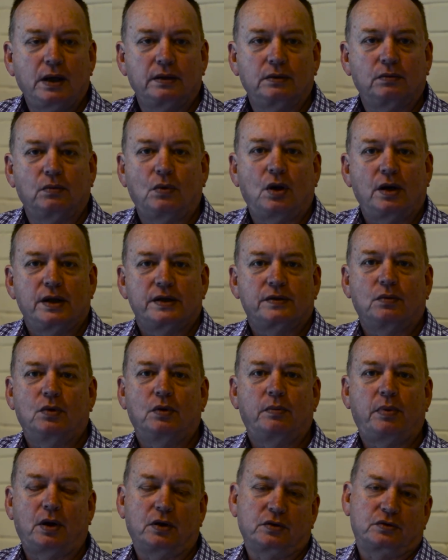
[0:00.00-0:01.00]
I? Why is
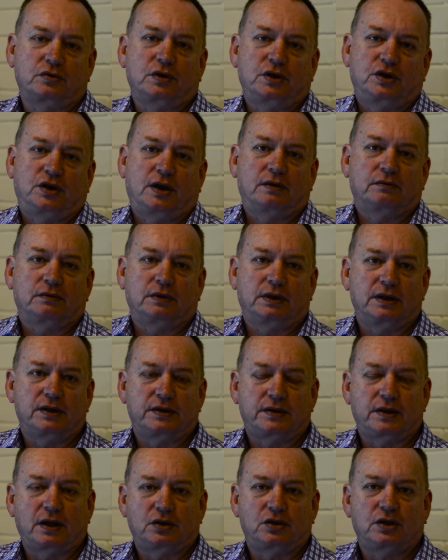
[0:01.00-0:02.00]
war poetry generally
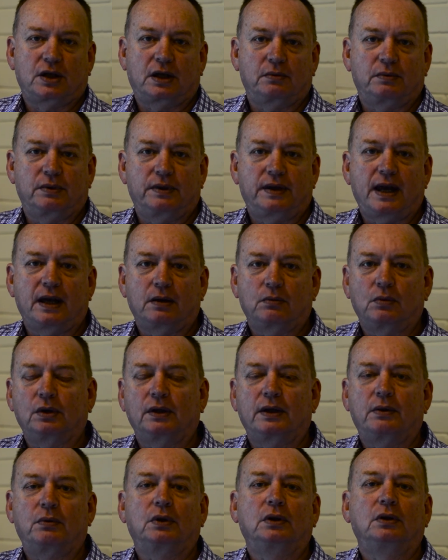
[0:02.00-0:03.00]
associated with that? Well,
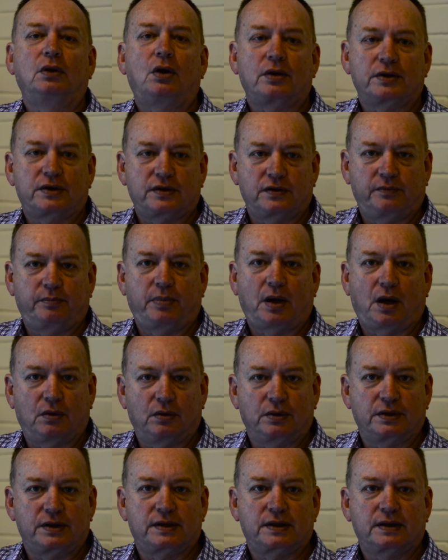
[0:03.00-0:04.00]
there were lots of
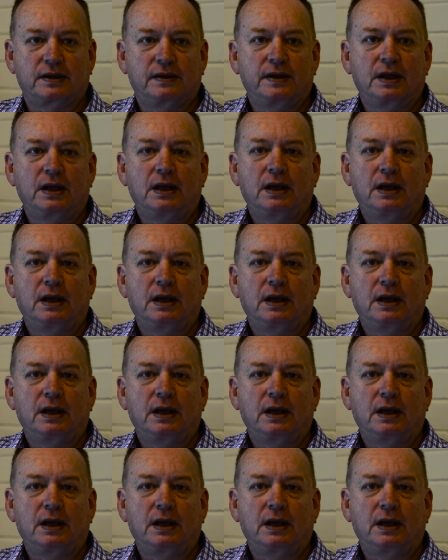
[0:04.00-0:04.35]
poets.